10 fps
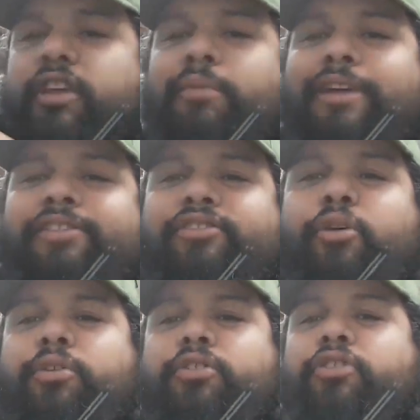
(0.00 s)
thing about these
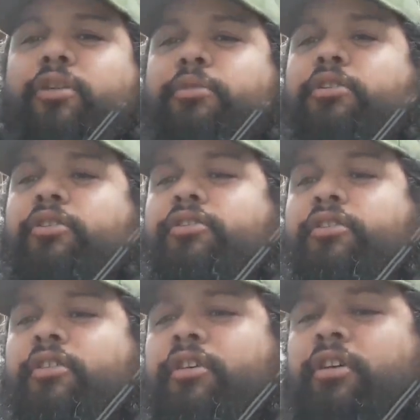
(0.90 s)
honing sharpeners
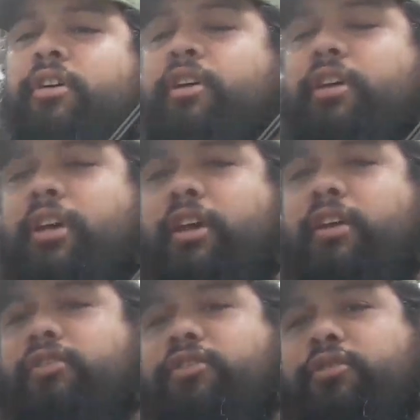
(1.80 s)

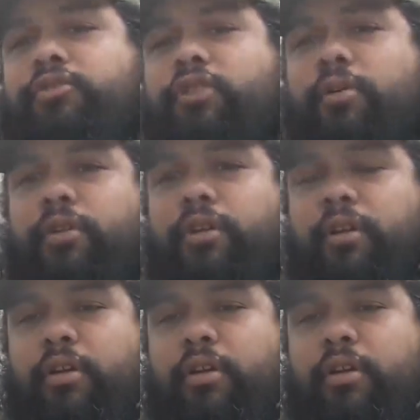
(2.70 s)
is you don't,